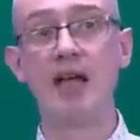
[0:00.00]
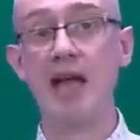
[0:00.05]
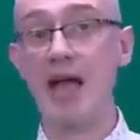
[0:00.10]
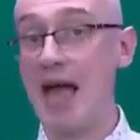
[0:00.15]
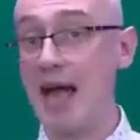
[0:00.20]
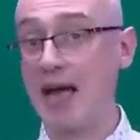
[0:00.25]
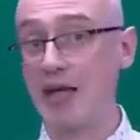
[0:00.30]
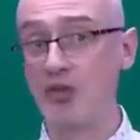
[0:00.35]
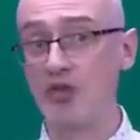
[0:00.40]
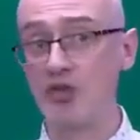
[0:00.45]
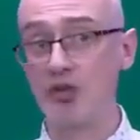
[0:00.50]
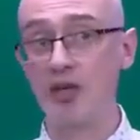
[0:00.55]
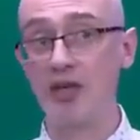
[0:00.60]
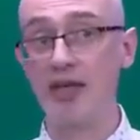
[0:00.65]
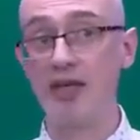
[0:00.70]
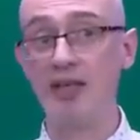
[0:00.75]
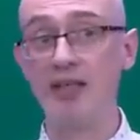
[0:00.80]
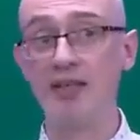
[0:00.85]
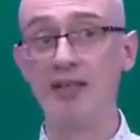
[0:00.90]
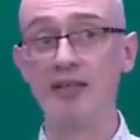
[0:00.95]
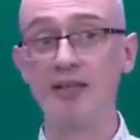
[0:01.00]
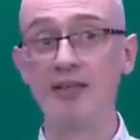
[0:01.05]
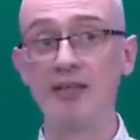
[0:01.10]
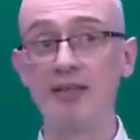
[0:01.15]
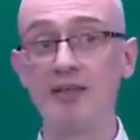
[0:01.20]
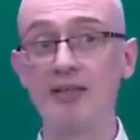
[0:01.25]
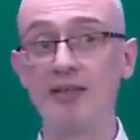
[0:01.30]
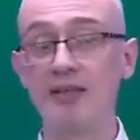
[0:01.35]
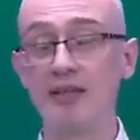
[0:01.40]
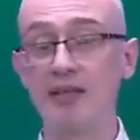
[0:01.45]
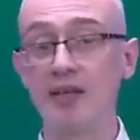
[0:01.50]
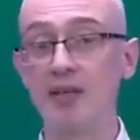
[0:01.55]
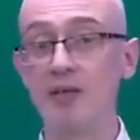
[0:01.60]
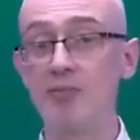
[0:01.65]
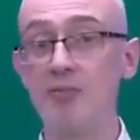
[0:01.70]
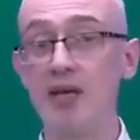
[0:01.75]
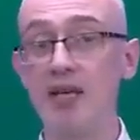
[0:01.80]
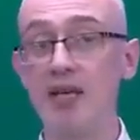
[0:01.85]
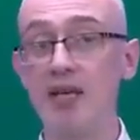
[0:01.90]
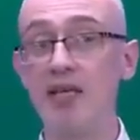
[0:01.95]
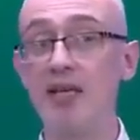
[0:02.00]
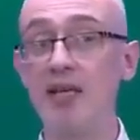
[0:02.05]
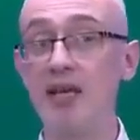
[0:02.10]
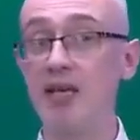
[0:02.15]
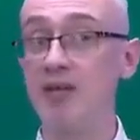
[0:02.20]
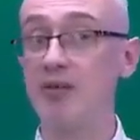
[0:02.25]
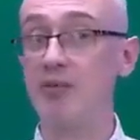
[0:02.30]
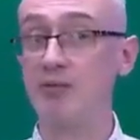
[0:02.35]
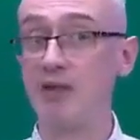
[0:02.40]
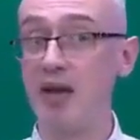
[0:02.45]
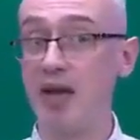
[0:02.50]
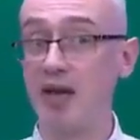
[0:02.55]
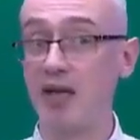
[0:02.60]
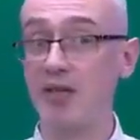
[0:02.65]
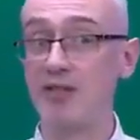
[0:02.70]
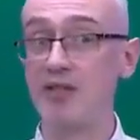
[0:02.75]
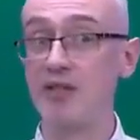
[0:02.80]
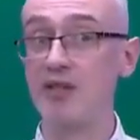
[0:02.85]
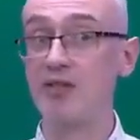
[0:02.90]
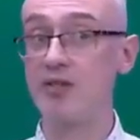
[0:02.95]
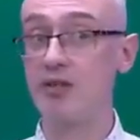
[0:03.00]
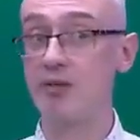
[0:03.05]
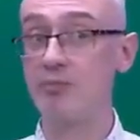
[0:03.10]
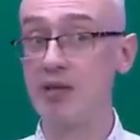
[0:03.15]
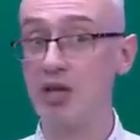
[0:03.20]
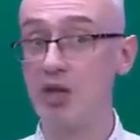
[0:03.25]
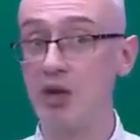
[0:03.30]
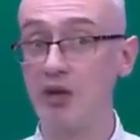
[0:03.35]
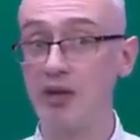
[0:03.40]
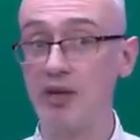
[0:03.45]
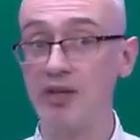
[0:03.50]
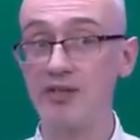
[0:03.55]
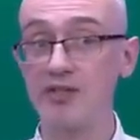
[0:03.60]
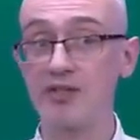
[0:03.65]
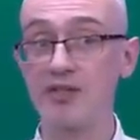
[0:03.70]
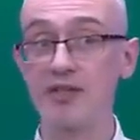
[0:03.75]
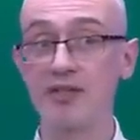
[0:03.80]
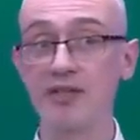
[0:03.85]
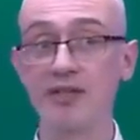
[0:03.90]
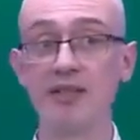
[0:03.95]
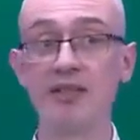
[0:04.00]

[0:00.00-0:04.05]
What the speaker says: actually, can mean, in fact, to be honest,